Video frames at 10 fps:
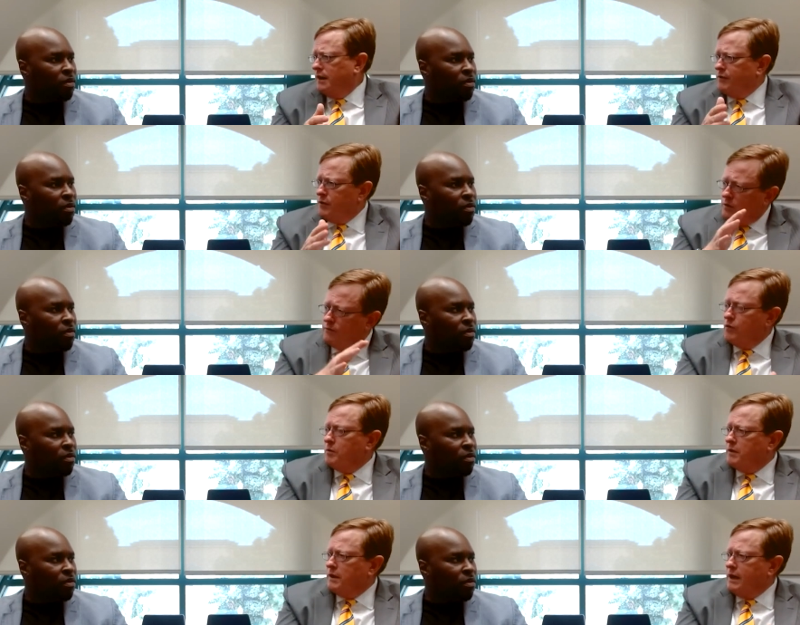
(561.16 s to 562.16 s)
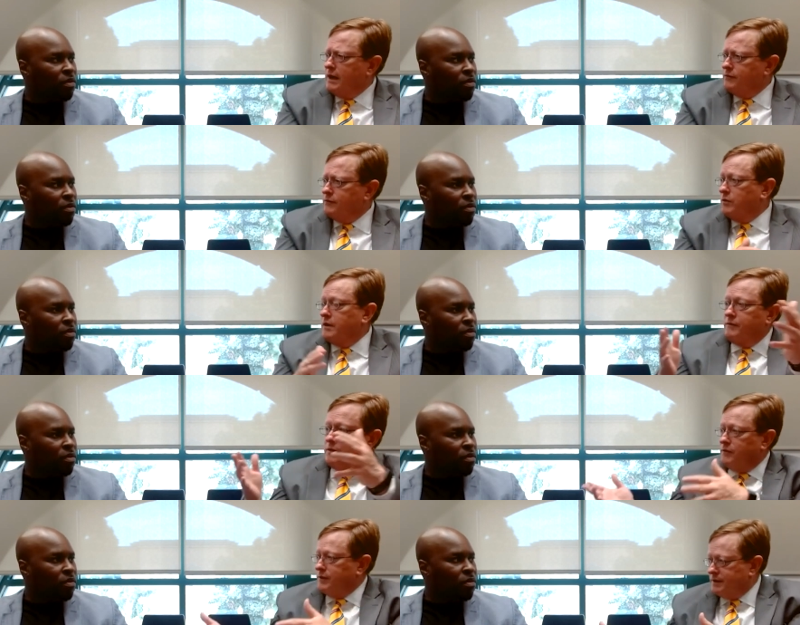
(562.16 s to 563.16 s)
Speaker 1: Have you all formally asked for it? Have
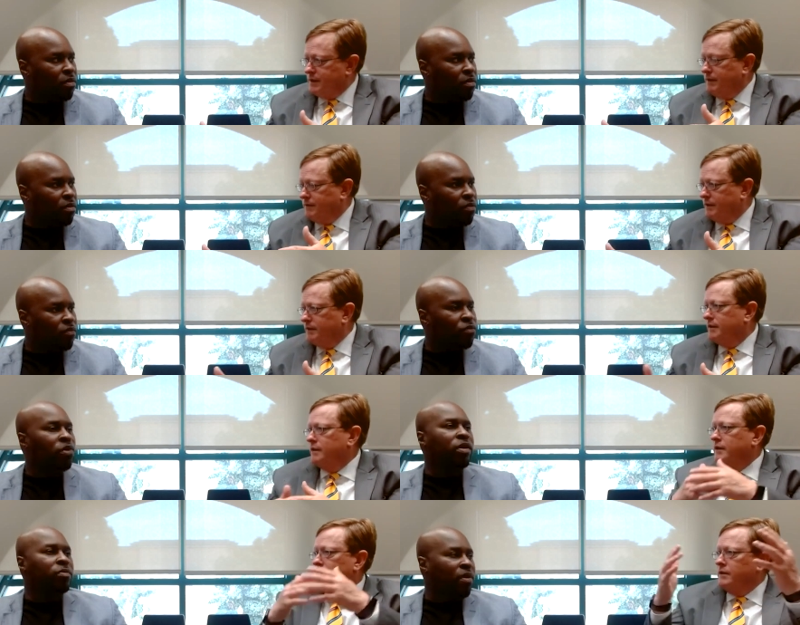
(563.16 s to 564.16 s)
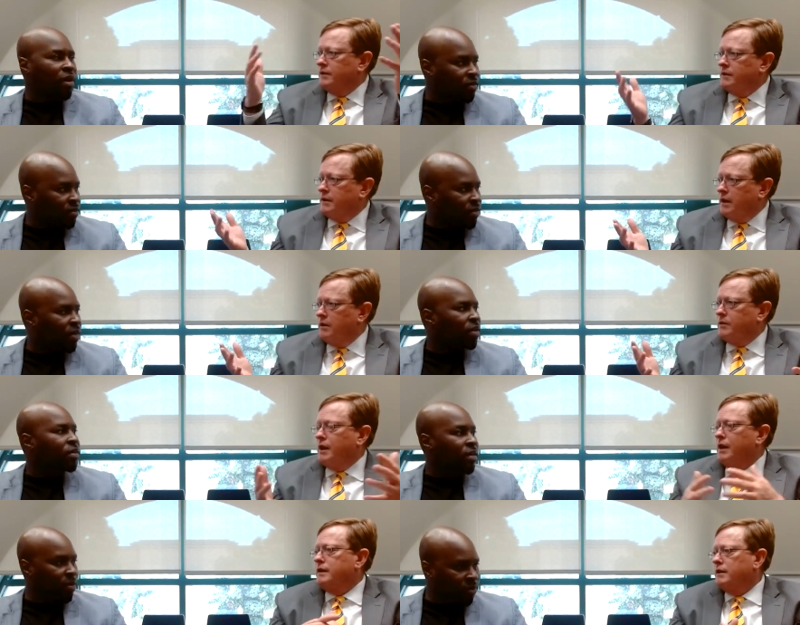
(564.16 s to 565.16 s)
you received it? We're in the process.
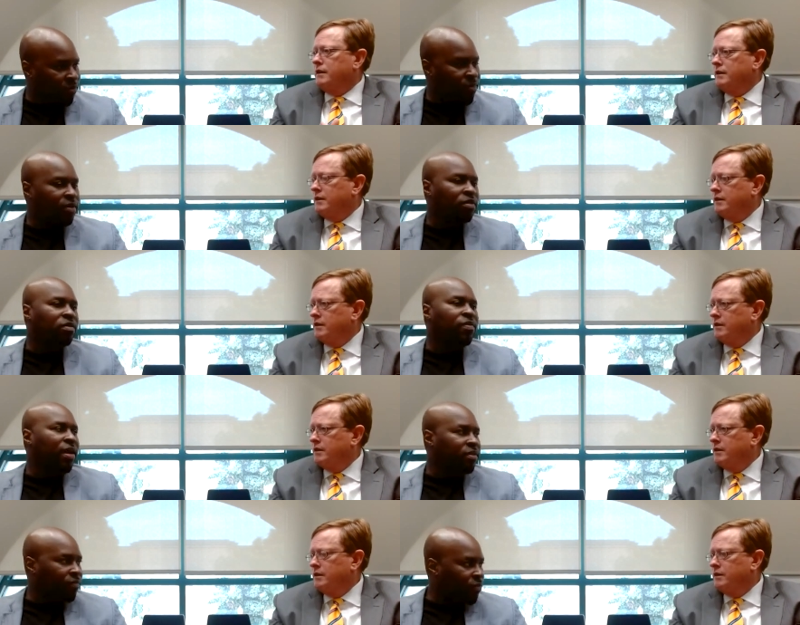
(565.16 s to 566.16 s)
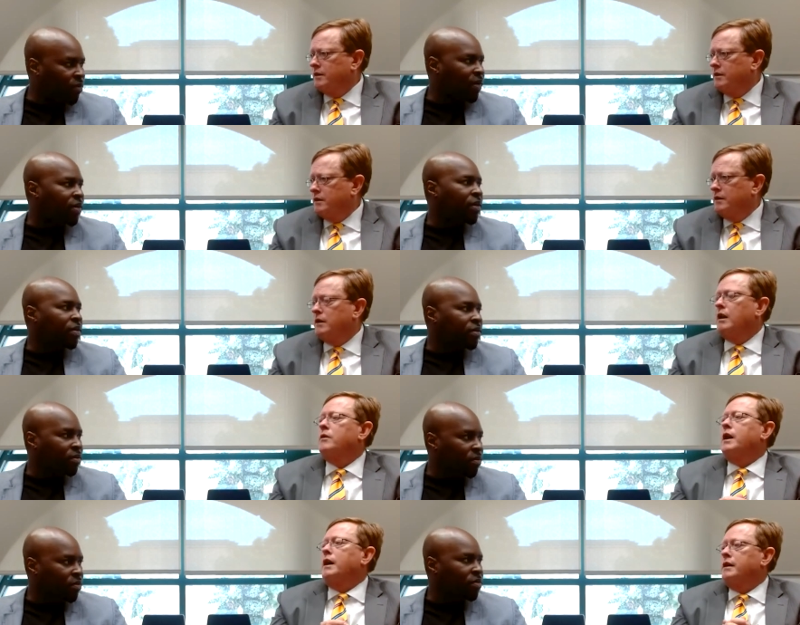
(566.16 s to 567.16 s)
Okay. Yeah, we're in the process of asking.
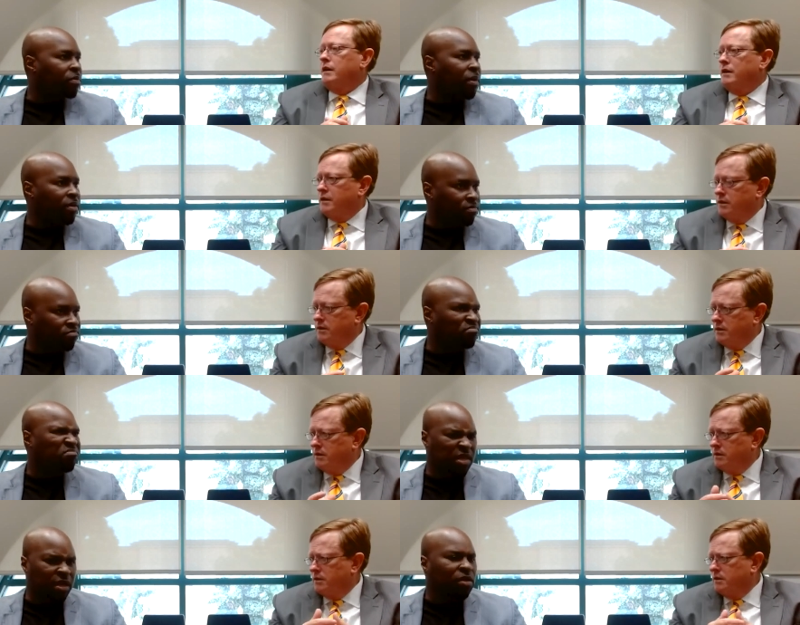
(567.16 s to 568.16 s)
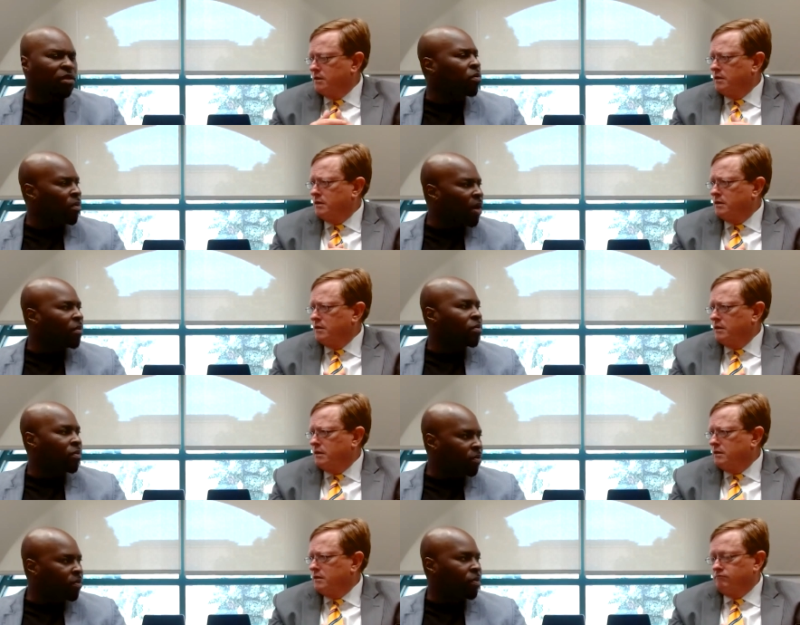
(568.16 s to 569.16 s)
Okay. So, so it might take a little
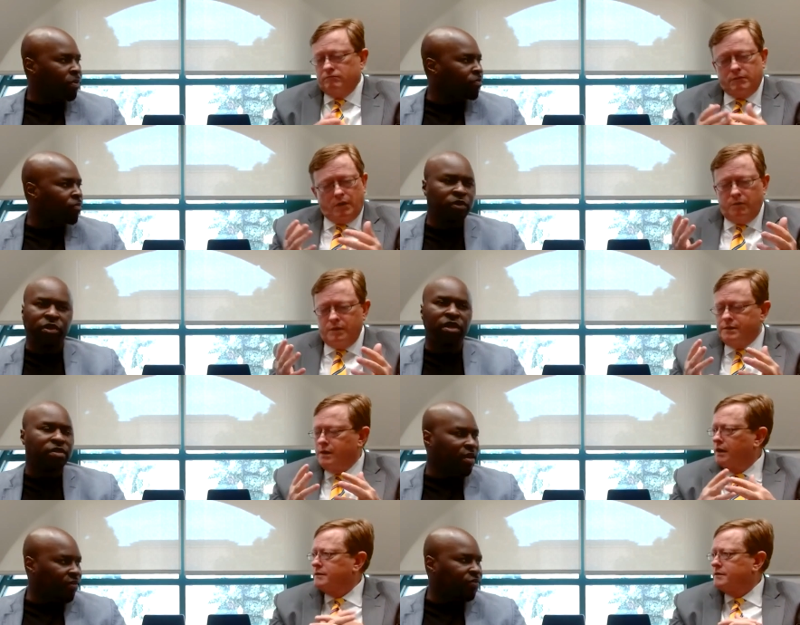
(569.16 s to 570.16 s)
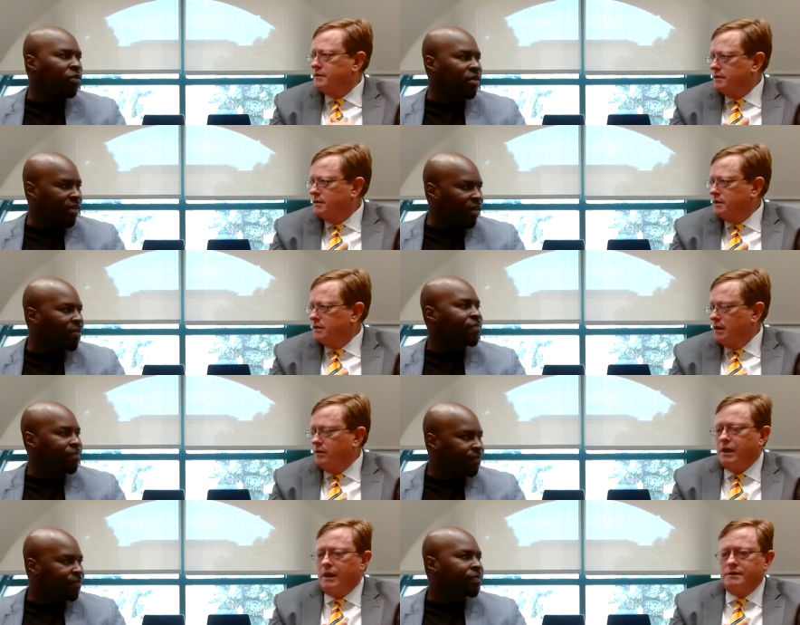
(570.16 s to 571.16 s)
while. Always oh, Just does.
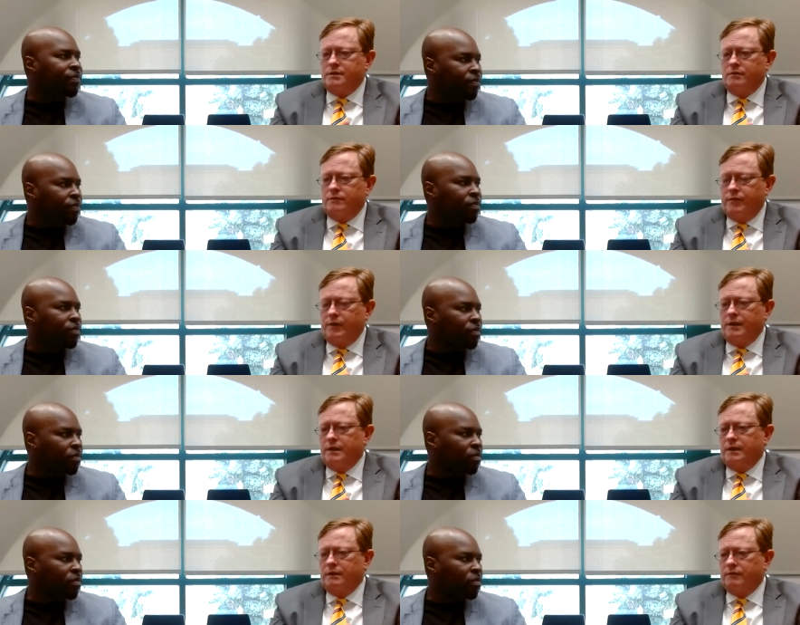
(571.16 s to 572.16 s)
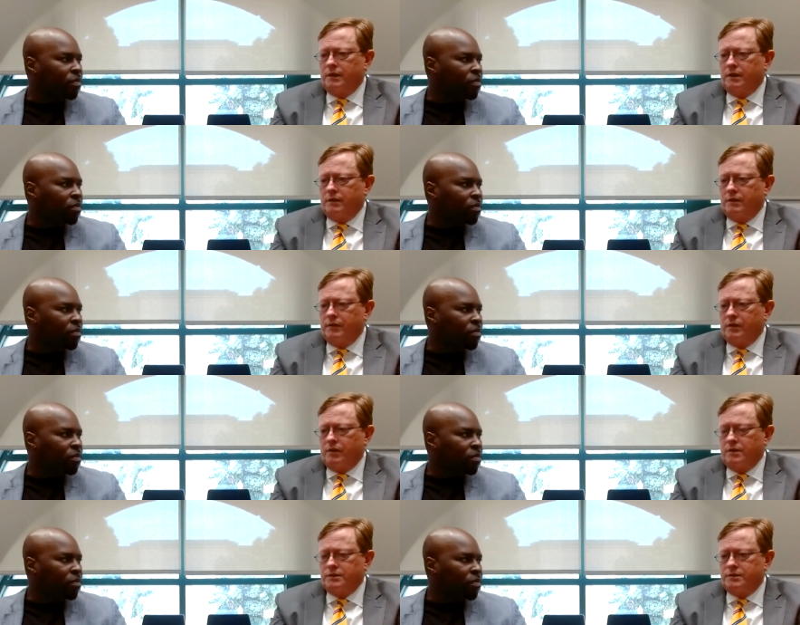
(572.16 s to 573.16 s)
Okay, so funding in, re- in
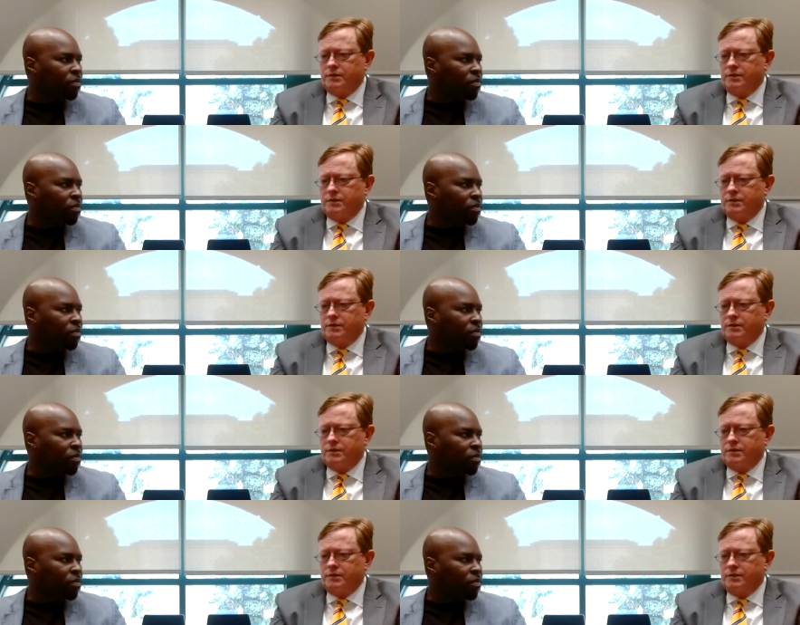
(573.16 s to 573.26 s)
regards